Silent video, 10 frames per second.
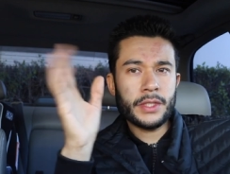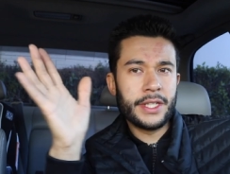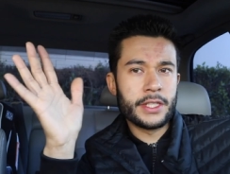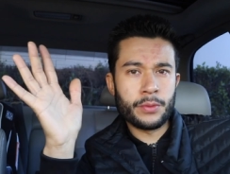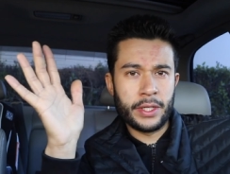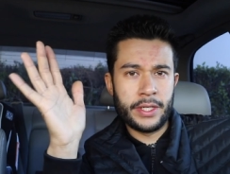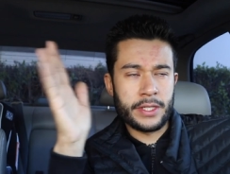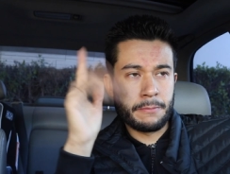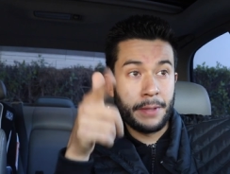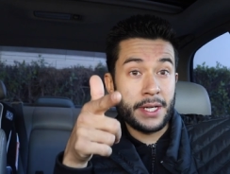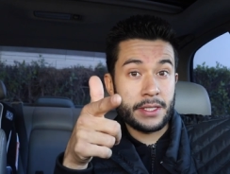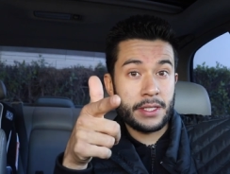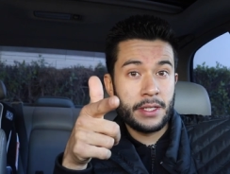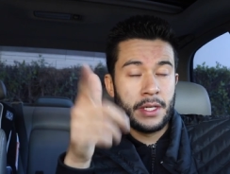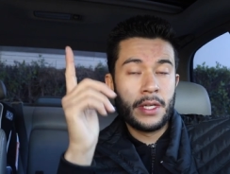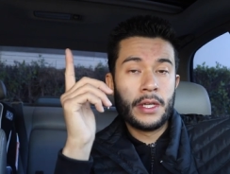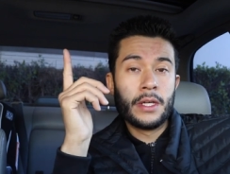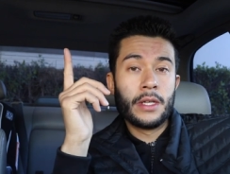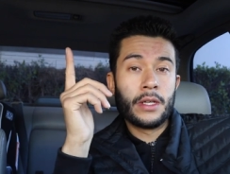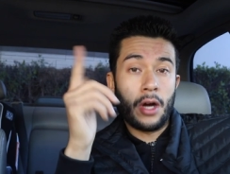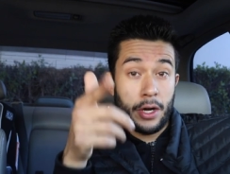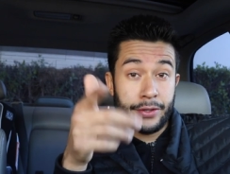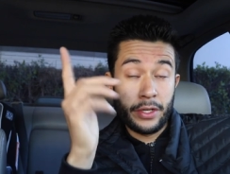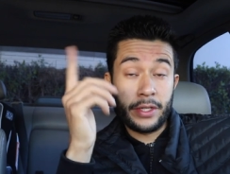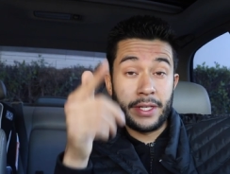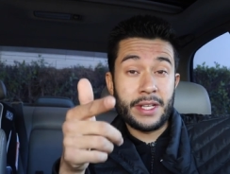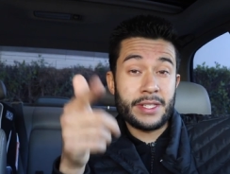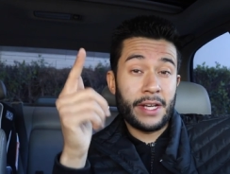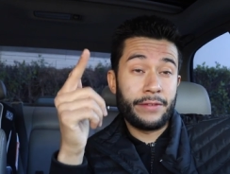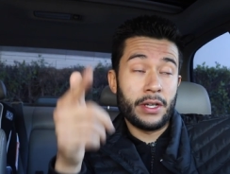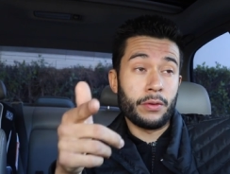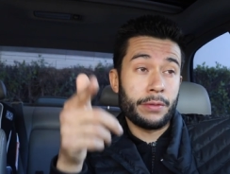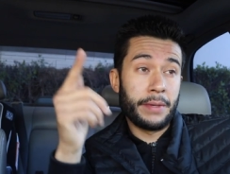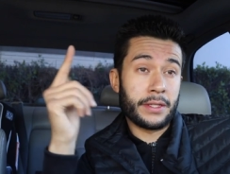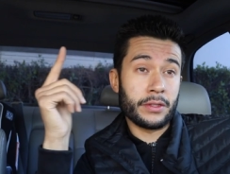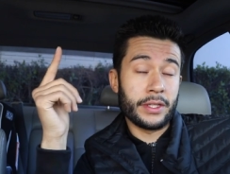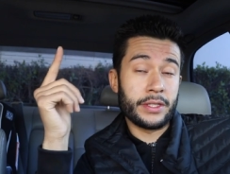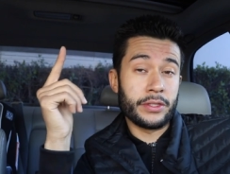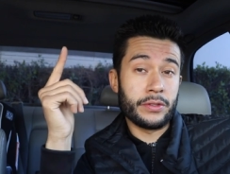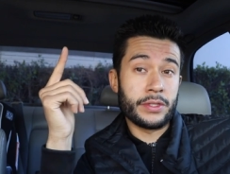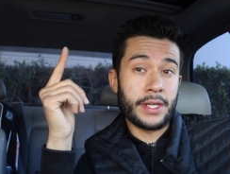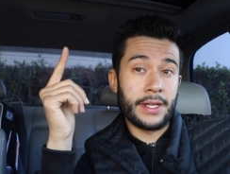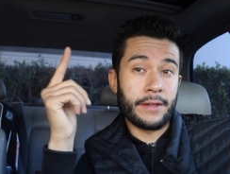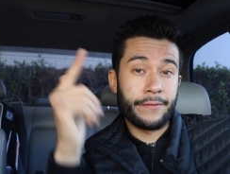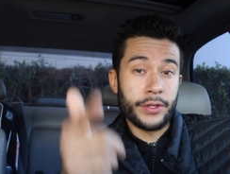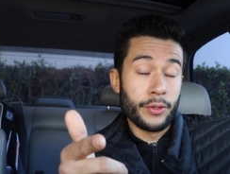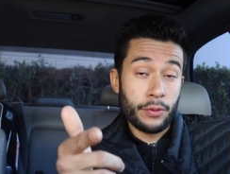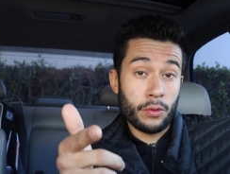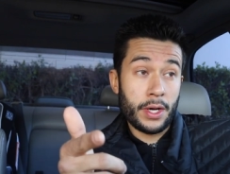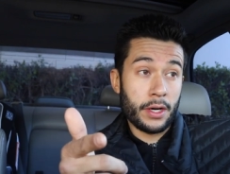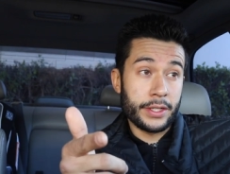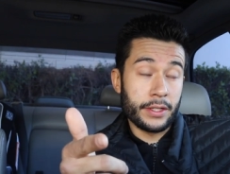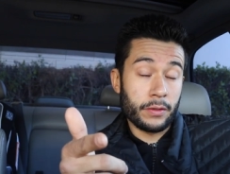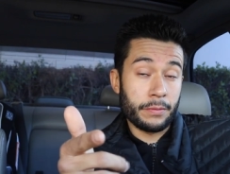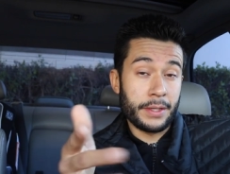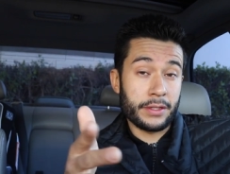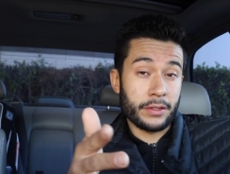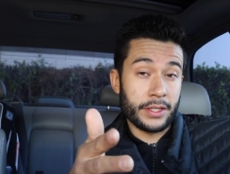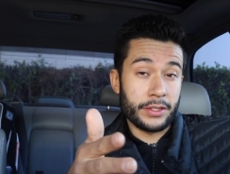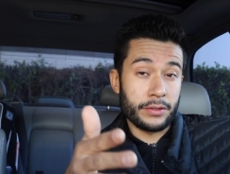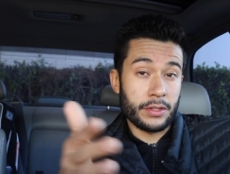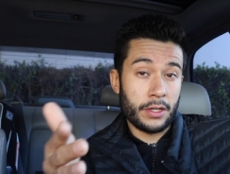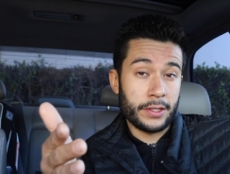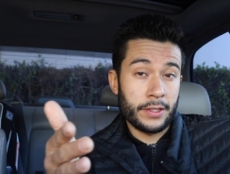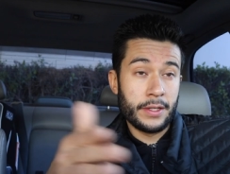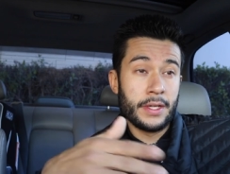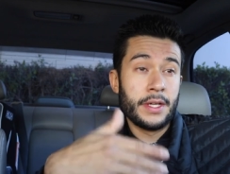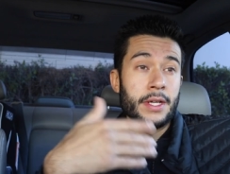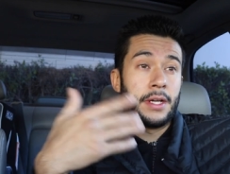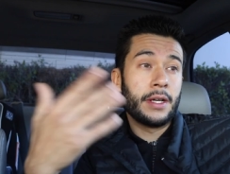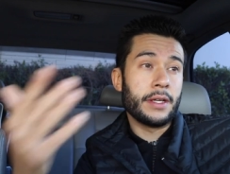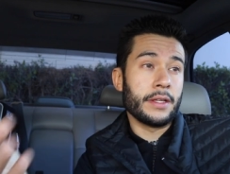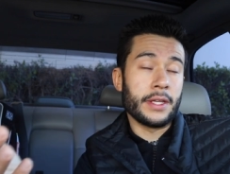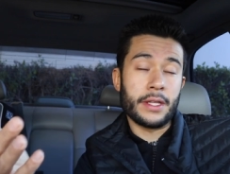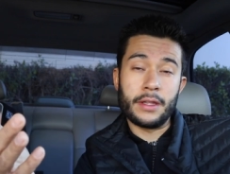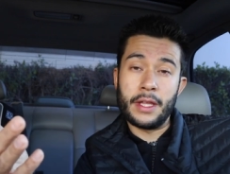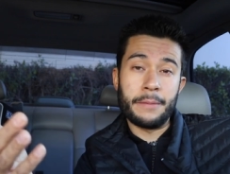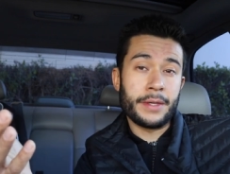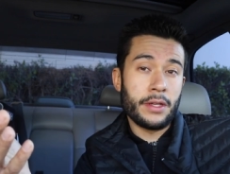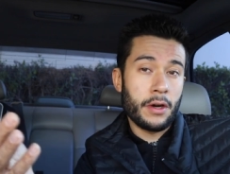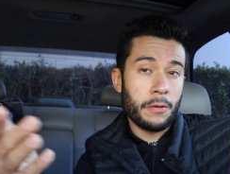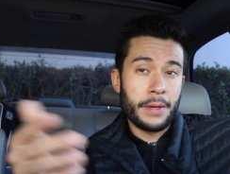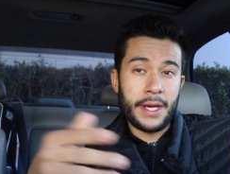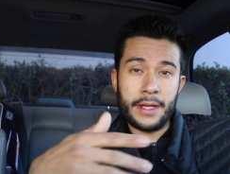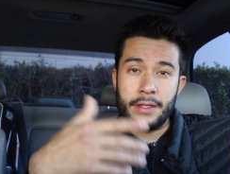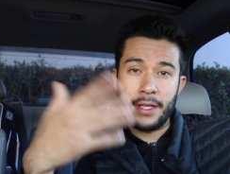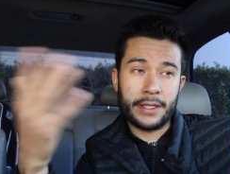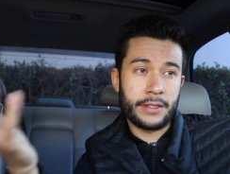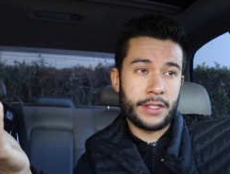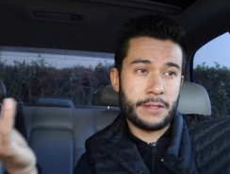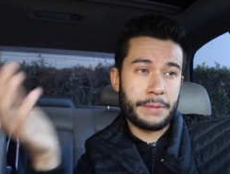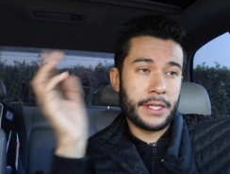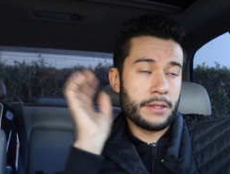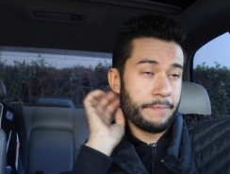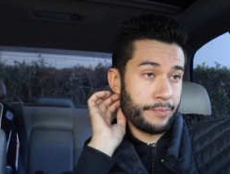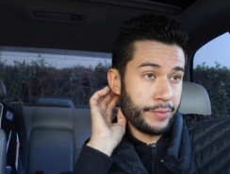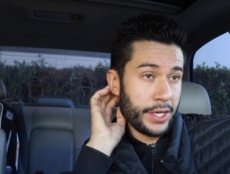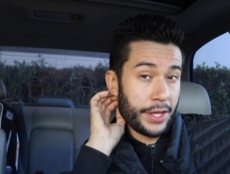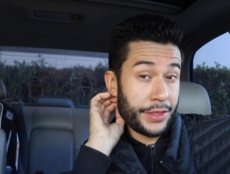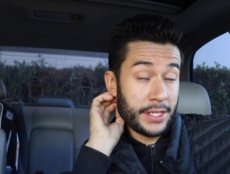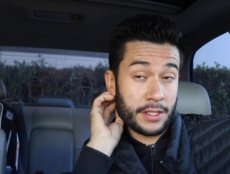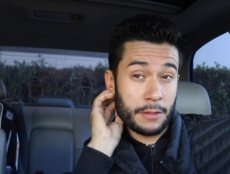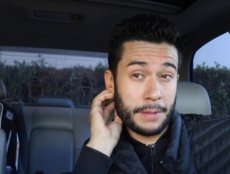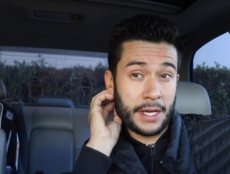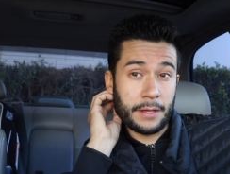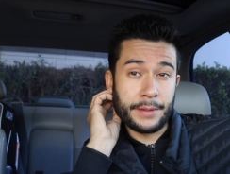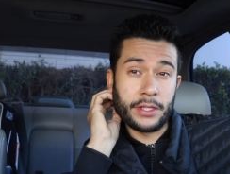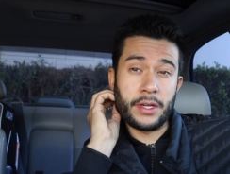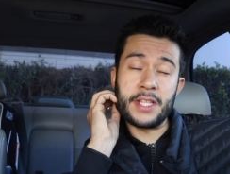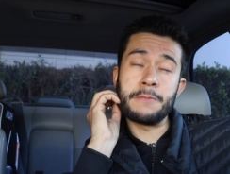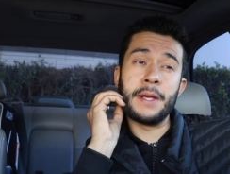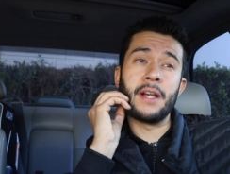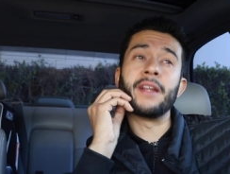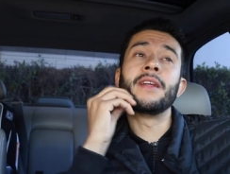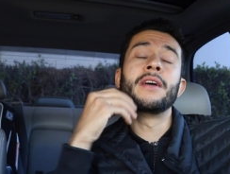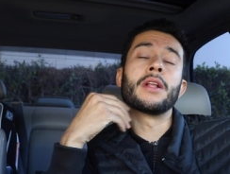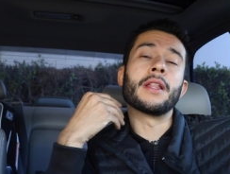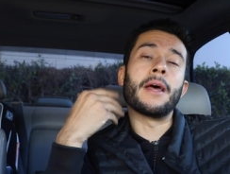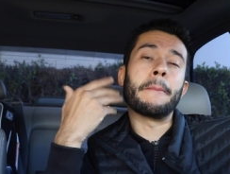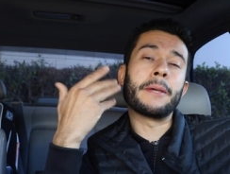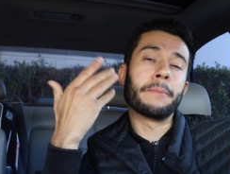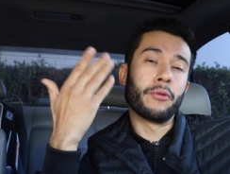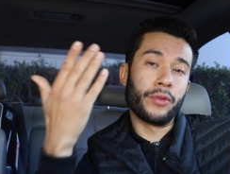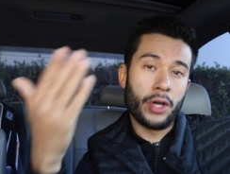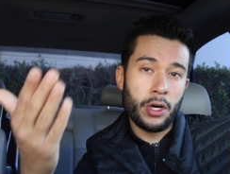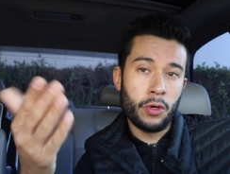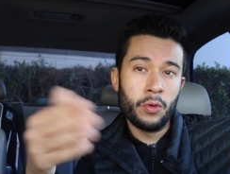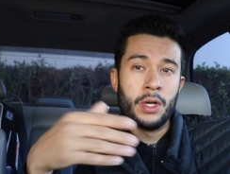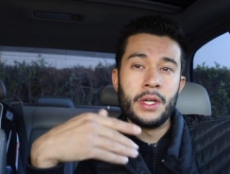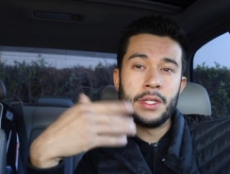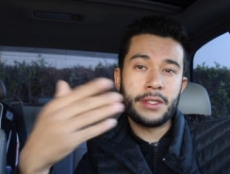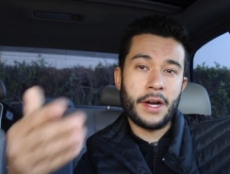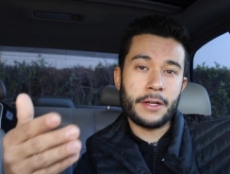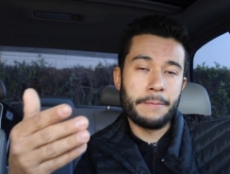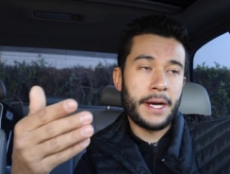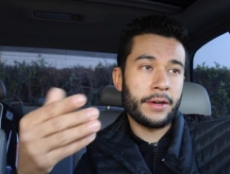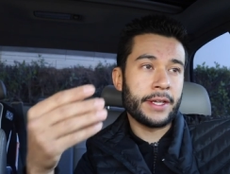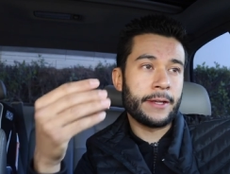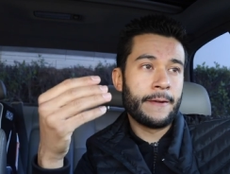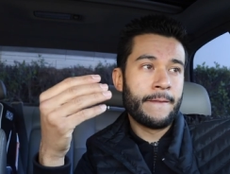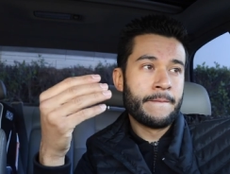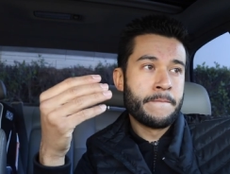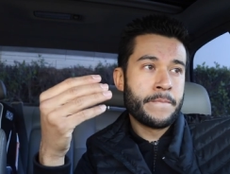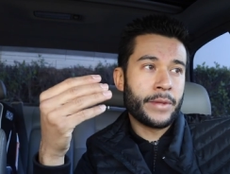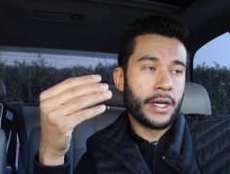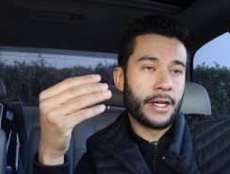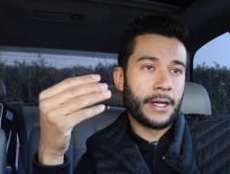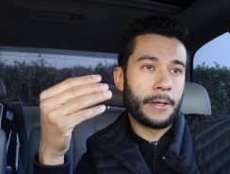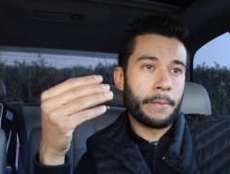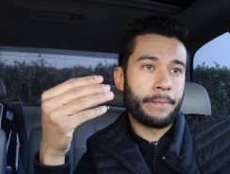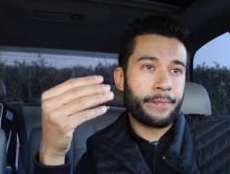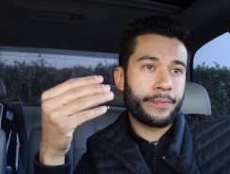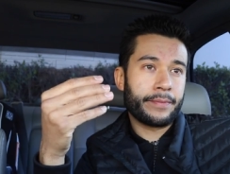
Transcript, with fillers: it is what it is. But Arthur, yes, I've dealt with mental issues, and if you are dealing with mental issues, Arthur, let me know, man. Like, just be be authentic about it, be transparent, let people know, talk about it, um,